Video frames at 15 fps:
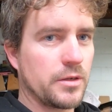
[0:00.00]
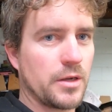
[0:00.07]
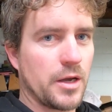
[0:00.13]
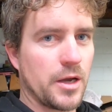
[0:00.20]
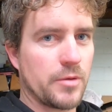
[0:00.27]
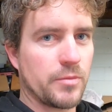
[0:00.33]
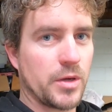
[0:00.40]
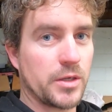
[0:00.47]

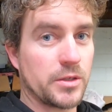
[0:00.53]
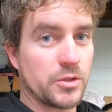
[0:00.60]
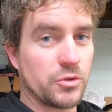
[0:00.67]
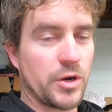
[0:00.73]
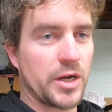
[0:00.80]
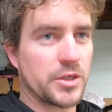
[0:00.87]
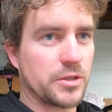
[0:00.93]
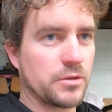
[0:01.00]
um, under
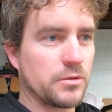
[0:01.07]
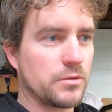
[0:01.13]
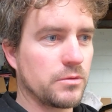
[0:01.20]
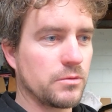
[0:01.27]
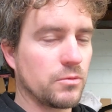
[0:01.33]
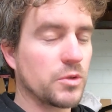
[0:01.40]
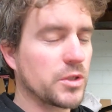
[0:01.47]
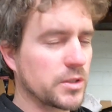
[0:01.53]
traction,
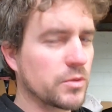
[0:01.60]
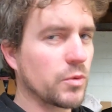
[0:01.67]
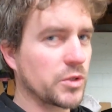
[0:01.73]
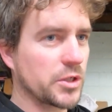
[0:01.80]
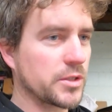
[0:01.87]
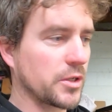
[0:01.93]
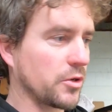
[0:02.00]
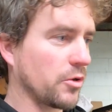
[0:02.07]
which is,
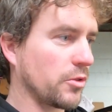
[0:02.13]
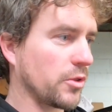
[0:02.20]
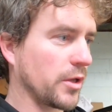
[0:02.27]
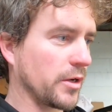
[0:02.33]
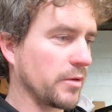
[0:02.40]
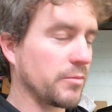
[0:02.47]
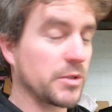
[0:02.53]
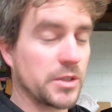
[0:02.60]
which is a good
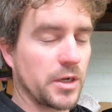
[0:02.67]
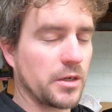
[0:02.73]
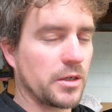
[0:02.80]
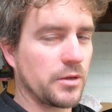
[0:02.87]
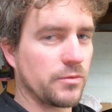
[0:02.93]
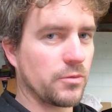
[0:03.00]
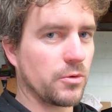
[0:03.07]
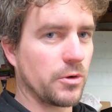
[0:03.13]
thing,
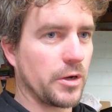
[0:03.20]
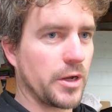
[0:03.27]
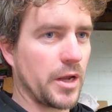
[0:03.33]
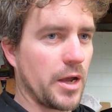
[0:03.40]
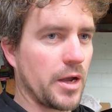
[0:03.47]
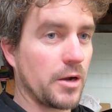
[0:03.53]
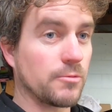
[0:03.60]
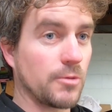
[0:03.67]
particularly for a,
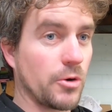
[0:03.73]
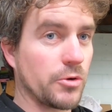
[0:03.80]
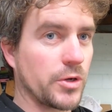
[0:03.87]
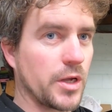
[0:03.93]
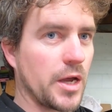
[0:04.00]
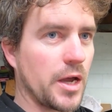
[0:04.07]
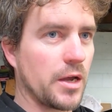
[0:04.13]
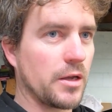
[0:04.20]
uh, a road
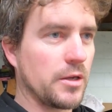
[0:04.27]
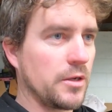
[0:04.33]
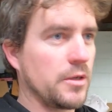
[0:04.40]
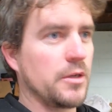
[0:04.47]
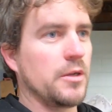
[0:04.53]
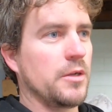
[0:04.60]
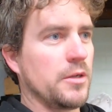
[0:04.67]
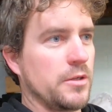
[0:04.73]
car.
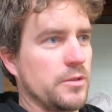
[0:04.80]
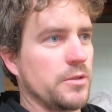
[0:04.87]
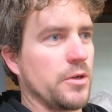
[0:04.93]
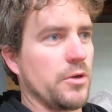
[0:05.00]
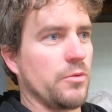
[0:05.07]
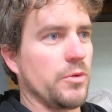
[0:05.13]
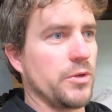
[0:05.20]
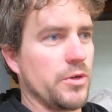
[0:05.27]

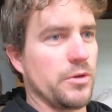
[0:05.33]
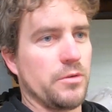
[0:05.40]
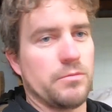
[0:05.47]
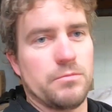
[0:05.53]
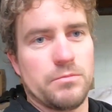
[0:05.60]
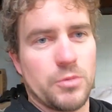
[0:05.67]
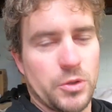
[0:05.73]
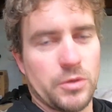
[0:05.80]
So when
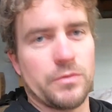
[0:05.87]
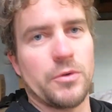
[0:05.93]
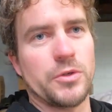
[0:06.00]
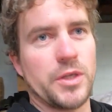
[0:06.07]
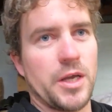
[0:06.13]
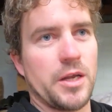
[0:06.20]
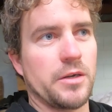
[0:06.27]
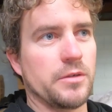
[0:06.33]
you put your
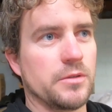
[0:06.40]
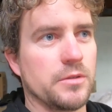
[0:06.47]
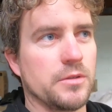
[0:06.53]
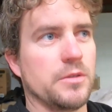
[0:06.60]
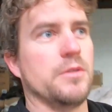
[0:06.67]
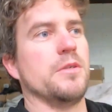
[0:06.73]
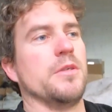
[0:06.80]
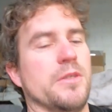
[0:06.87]
foot down,
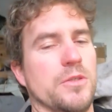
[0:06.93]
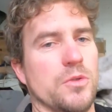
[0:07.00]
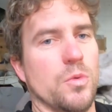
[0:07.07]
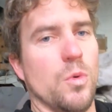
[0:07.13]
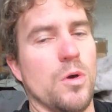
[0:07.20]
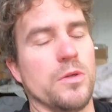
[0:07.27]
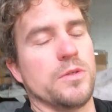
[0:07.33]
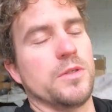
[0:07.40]
it
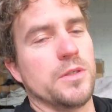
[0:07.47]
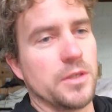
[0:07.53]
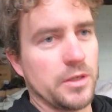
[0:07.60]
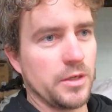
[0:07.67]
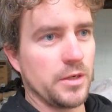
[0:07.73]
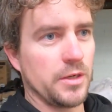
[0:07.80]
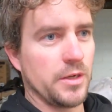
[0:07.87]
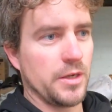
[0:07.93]
squats
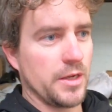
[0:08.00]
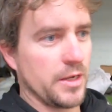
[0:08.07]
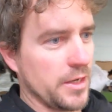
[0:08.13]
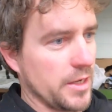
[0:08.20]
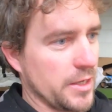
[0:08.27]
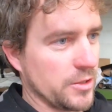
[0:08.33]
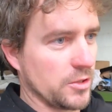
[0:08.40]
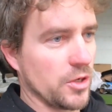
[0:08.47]

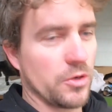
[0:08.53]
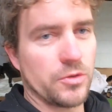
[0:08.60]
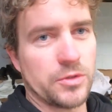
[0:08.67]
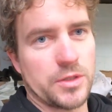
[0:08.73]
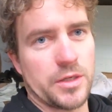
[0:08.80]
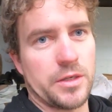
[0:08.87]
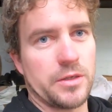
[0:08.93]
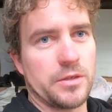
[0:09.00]
and
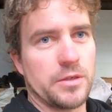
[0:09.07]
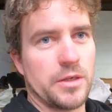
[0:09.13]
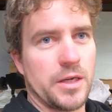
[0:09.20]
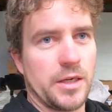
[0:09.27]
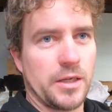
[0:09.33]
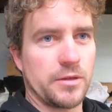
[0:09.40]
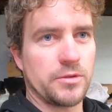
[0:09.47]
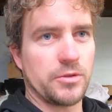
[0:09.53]
toes in
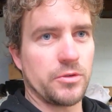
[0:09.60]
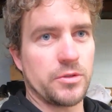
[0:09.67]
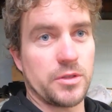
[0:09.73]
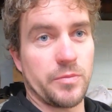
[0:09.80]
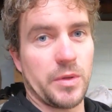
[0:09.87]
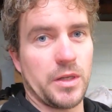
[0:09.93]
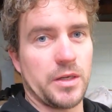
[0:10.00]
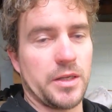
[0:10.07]
and gives you
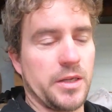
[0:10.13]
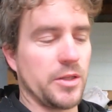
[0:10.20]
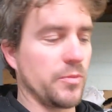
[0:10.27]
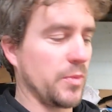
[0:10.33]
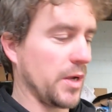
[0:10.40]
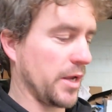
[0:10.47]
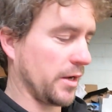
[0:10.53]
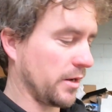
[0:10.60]
stability in the
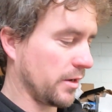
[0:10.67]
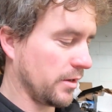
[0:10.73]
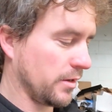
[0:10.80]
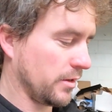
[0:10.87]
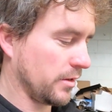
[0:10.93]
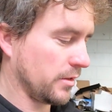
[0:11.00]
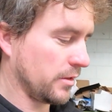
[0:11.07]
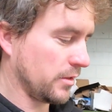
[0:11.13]
back.
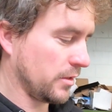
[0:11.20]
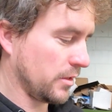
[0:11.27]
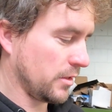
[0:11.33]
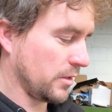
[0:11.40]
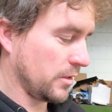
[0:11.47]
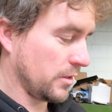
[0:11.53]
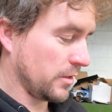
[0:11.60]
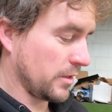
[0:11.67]

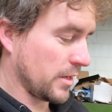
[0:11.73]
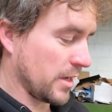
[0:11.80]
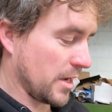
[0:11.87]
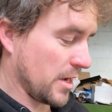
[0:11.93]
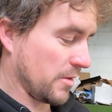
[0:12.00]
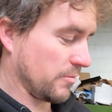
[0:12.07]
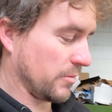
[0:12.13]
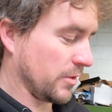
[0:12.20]

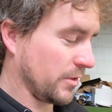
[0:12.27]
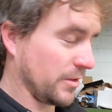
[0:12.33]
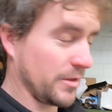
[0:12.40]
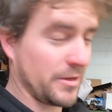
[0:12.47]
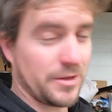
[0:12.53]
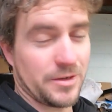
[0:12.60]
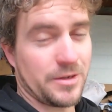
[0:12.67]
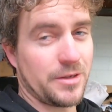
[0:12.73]
Um,
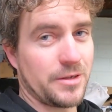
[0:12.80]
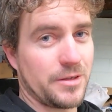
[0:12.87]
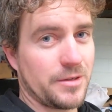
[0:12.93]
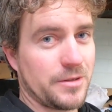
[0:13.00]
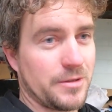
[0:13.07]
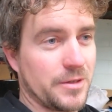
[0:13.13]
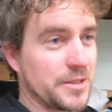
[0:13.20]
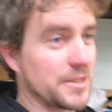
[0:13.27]

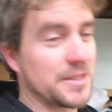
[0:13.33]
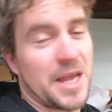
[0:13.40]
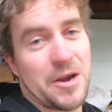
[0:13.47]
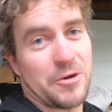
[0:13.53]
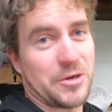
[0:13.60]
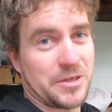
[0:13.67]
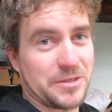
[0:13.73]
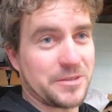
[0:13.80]
this is
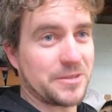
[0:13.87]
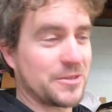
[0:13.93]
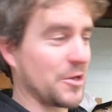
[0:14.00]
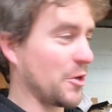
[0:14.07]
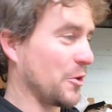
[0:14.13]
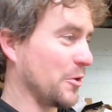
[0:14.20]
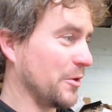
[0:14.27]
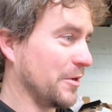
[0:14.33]
how it is,
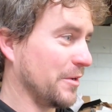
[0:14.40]
so